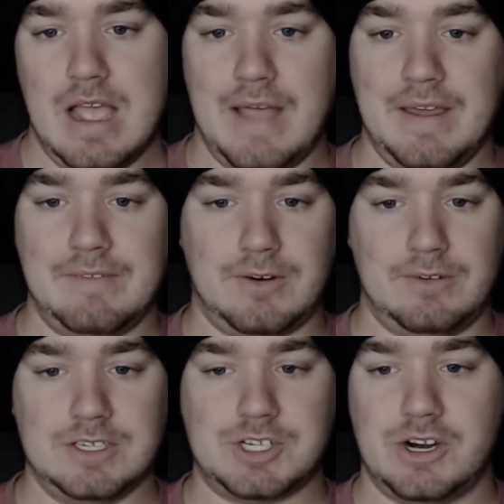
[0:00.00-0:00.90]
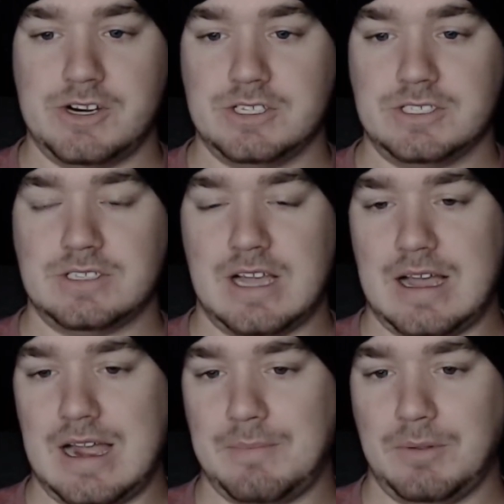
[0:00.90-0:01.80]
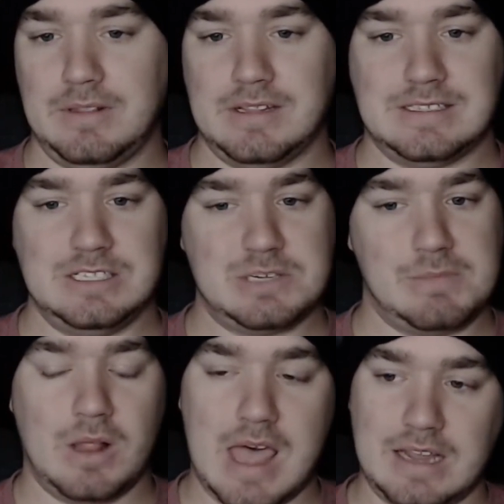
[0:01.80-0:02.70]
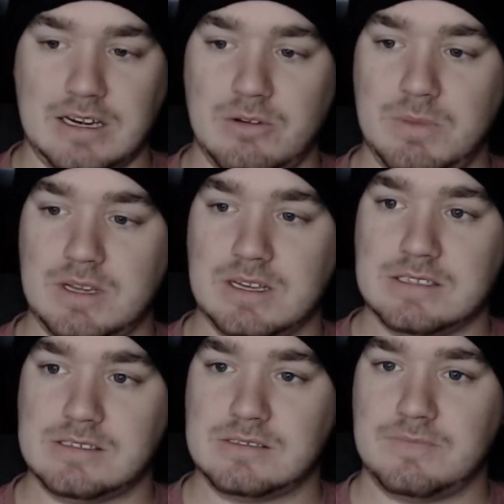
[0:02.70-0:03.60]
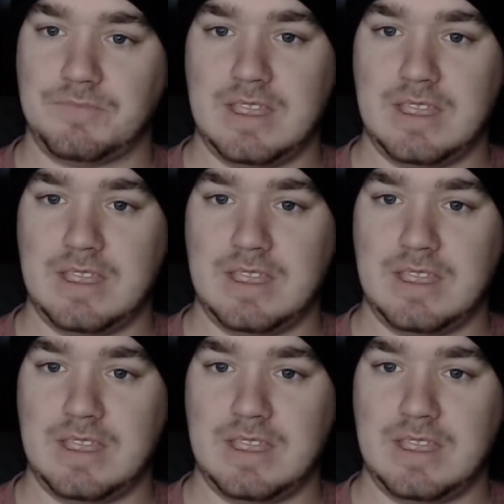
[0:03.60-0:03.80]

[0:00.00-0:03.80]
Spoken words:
And then for returners, I'm only listing Jamal Agnew because